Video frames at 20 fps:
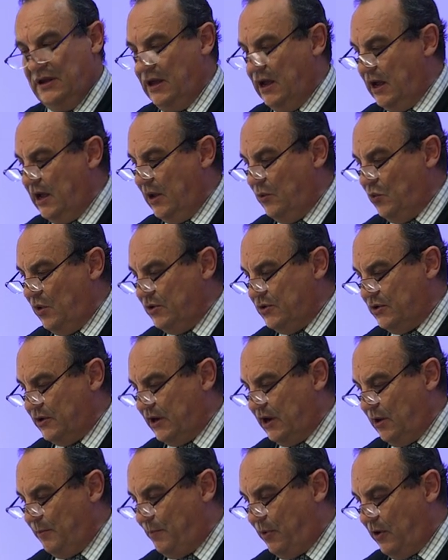I wonder
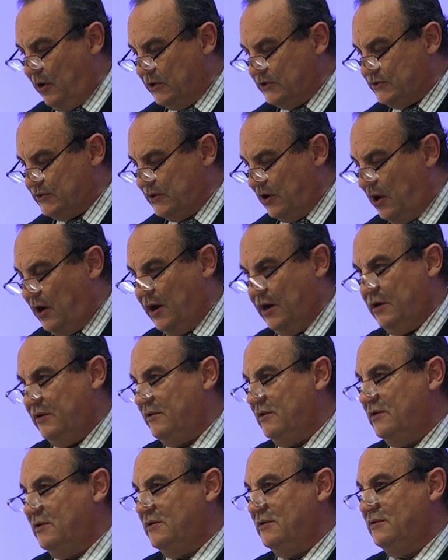how Paul's heart
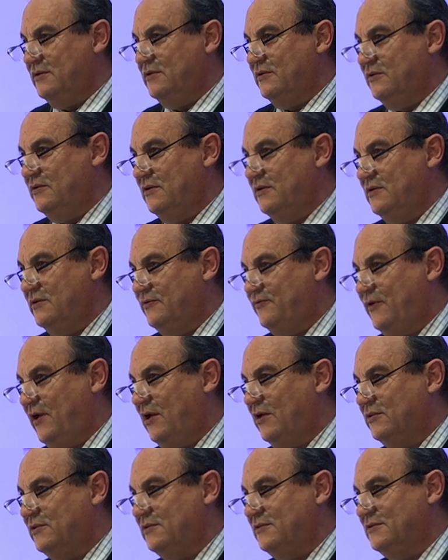
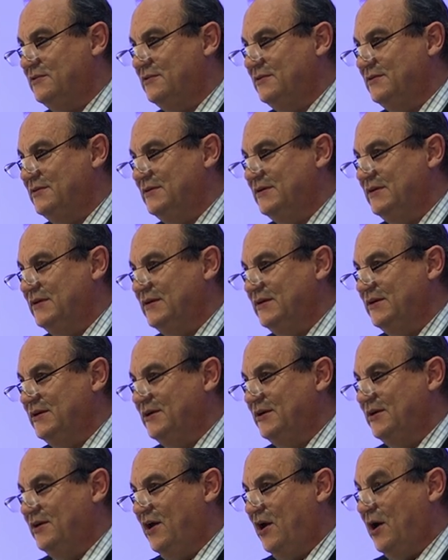felt.
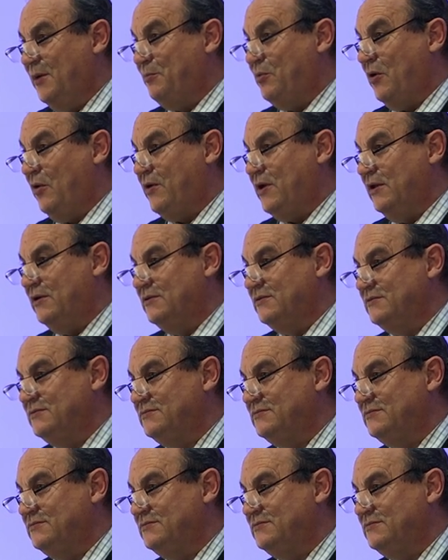Heartbroken?